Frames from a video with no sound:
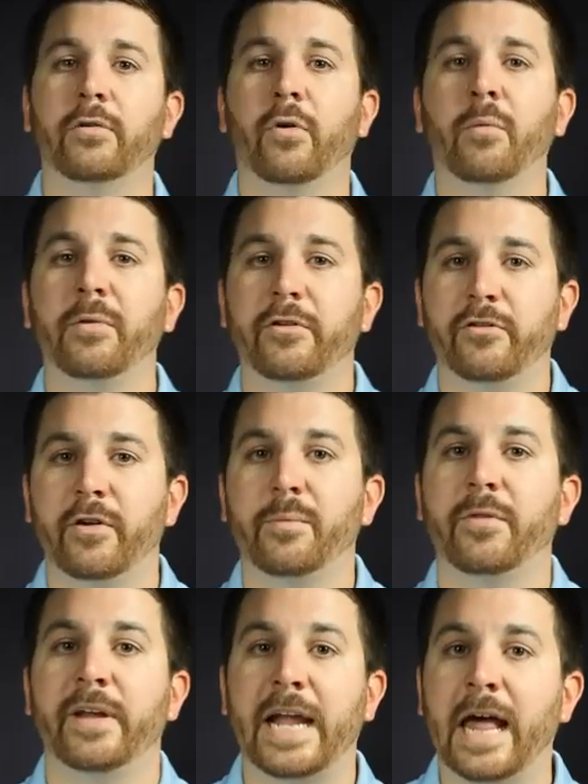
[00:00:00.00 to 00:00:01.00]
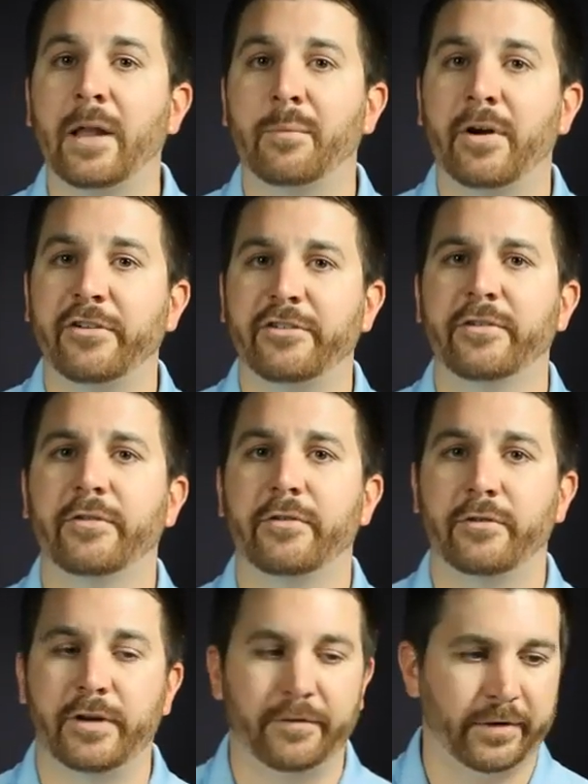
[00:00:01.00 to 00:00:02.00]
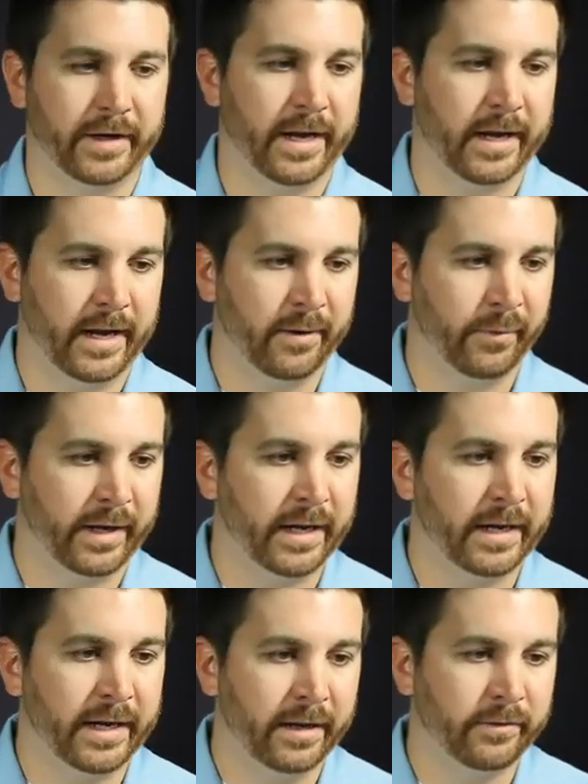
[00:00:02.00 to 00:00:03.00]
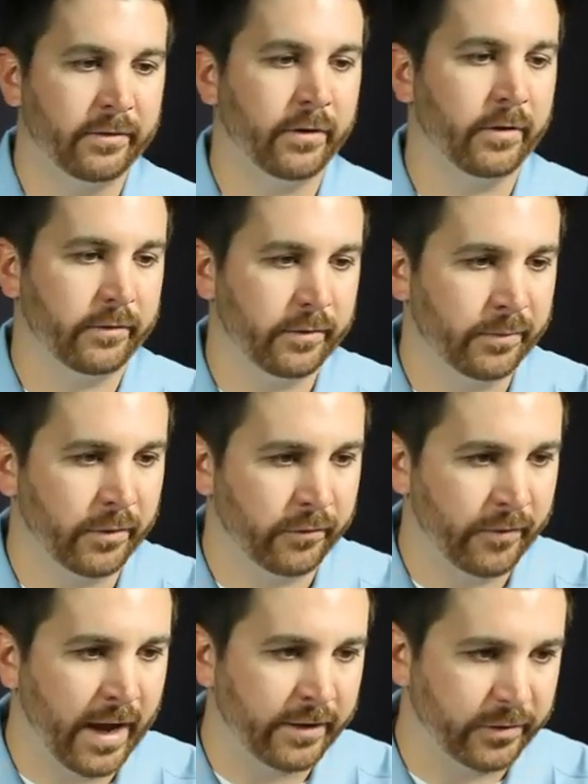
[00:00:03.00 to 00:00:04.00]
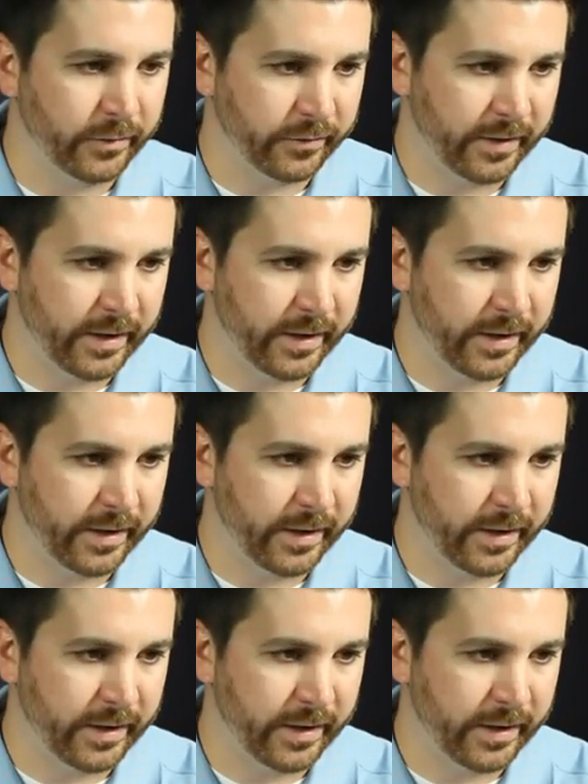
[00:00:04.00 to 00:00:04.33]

normally ships with a calibration certificate, and we can enter some of those values